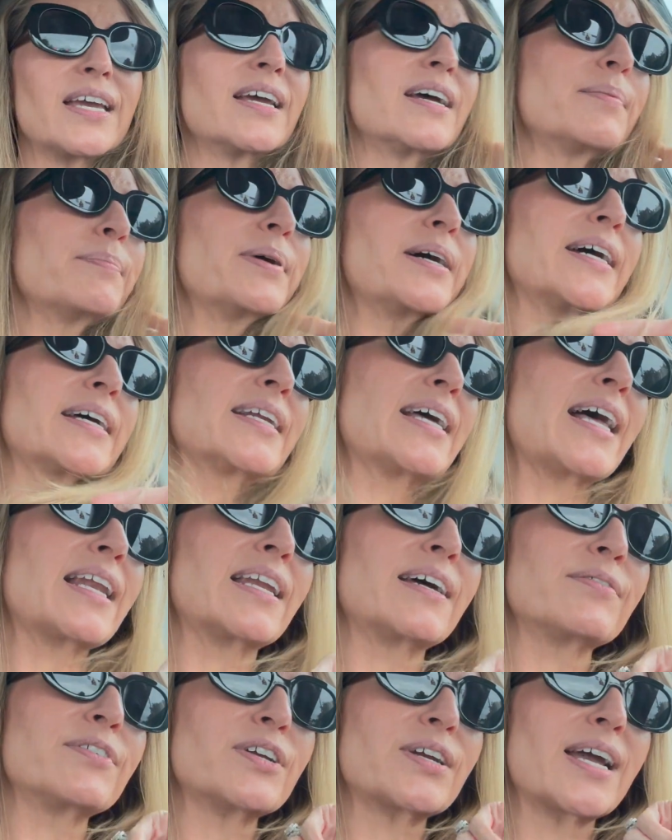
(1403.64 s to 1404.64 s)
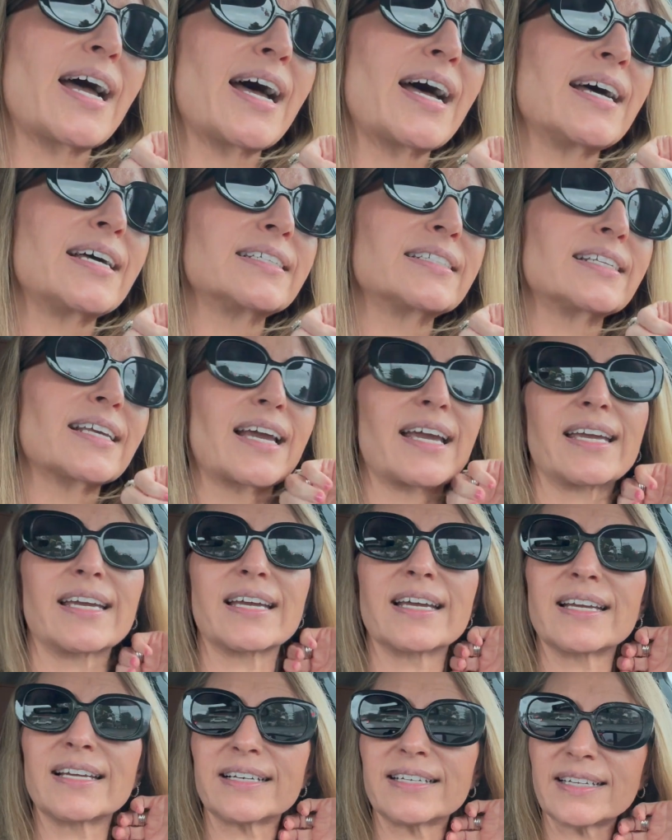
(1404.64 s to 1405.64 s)
But I love you guys,
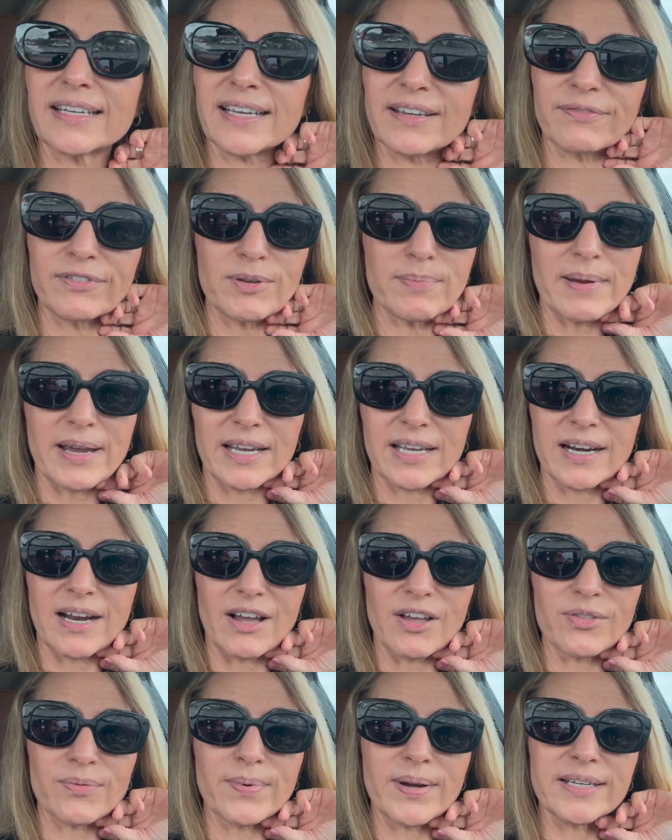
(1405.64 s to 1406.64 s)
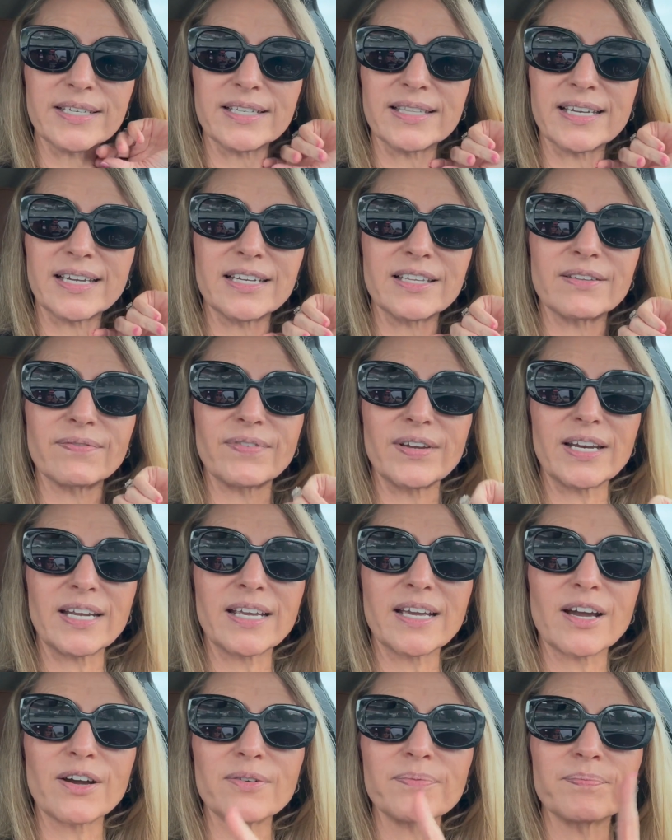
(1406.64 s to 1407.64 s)
and if you make it all the way to the end of the
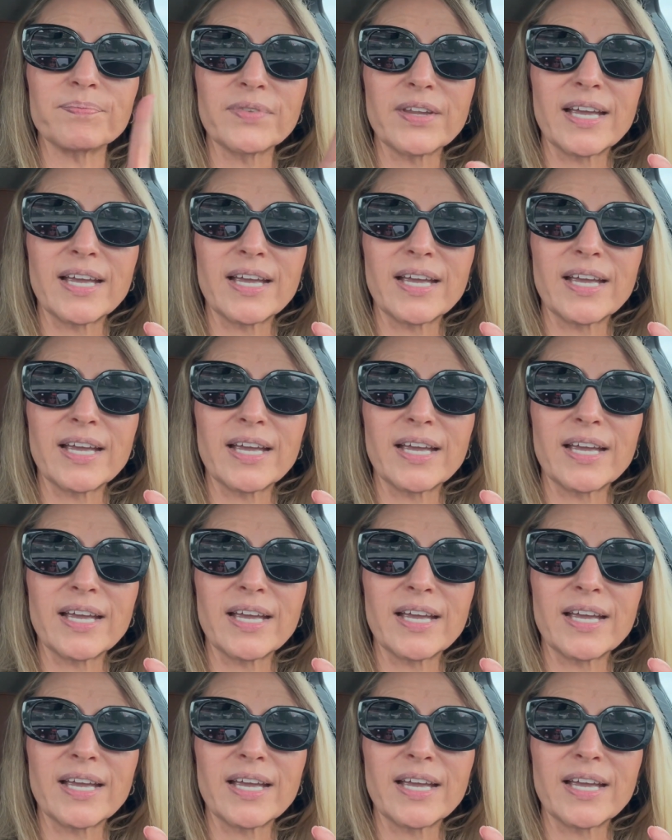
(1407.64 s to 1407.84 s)
video,